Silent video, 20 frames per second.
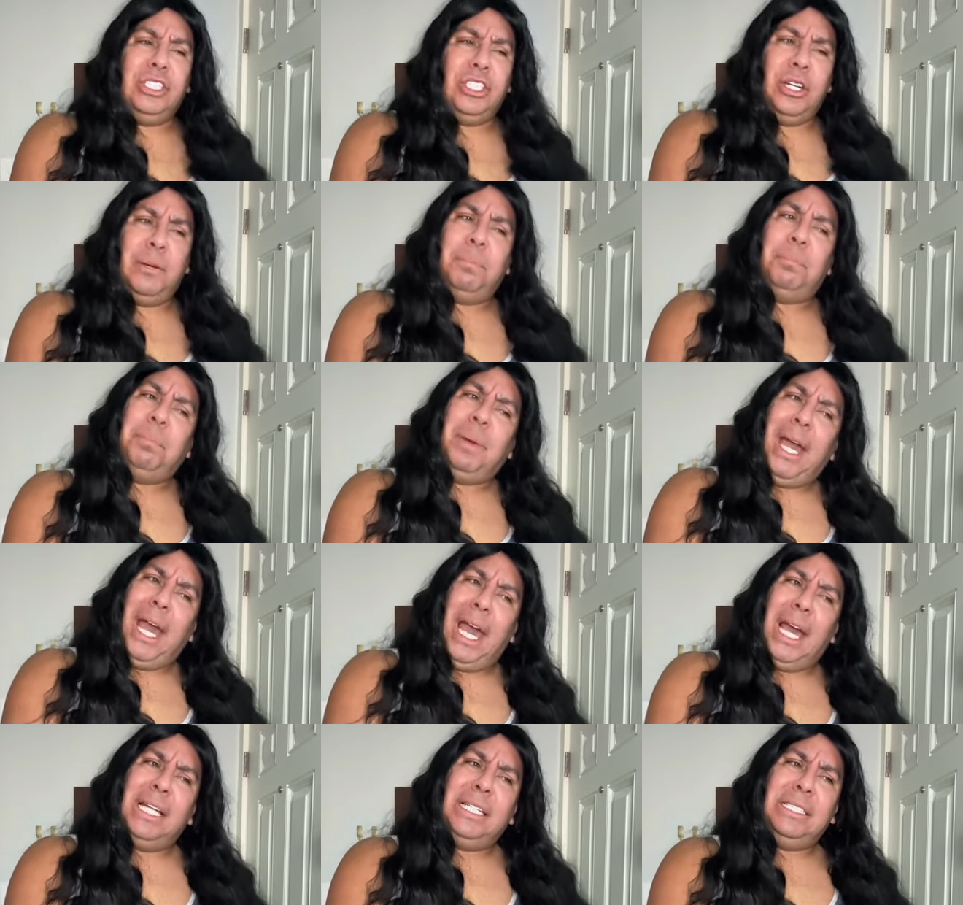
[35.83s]
a
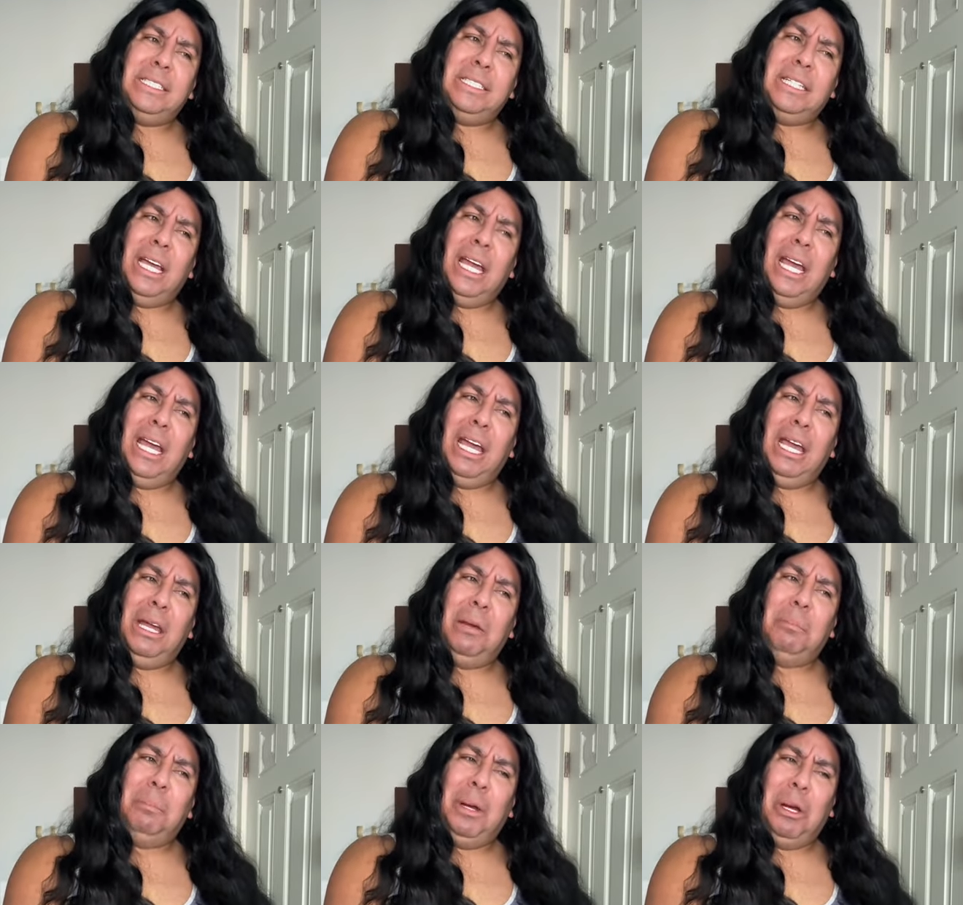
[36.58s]
bad day,
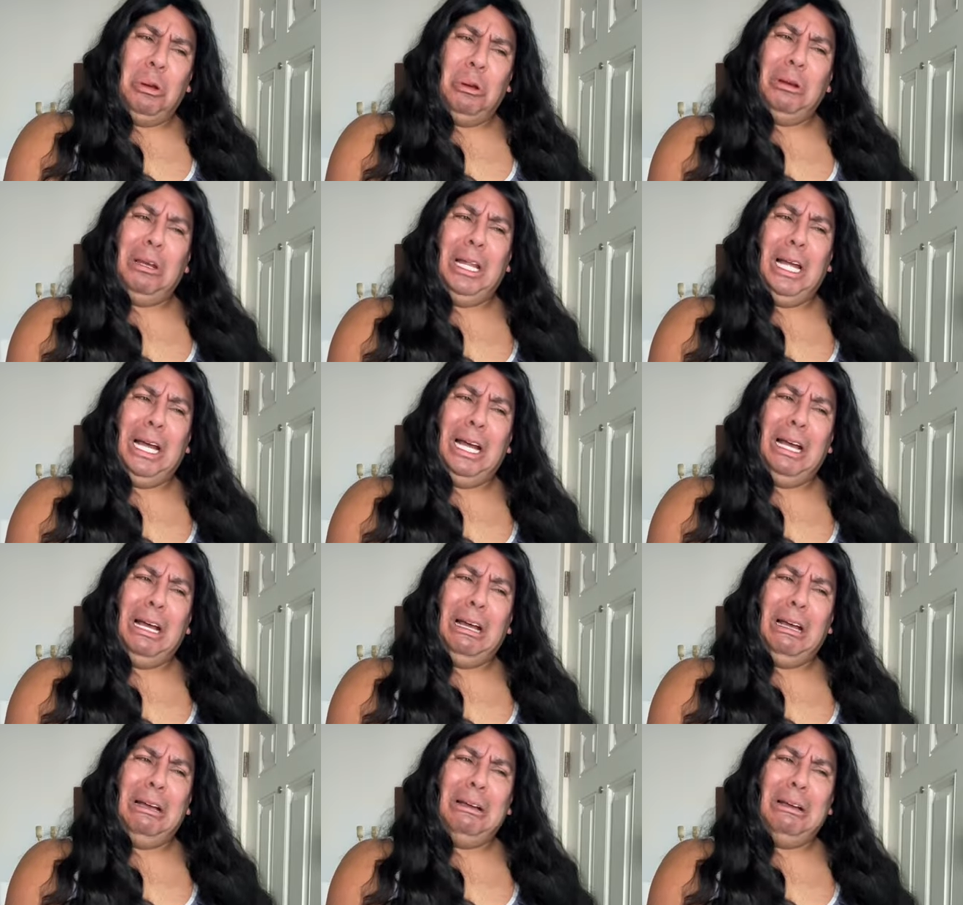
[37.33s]
Paula.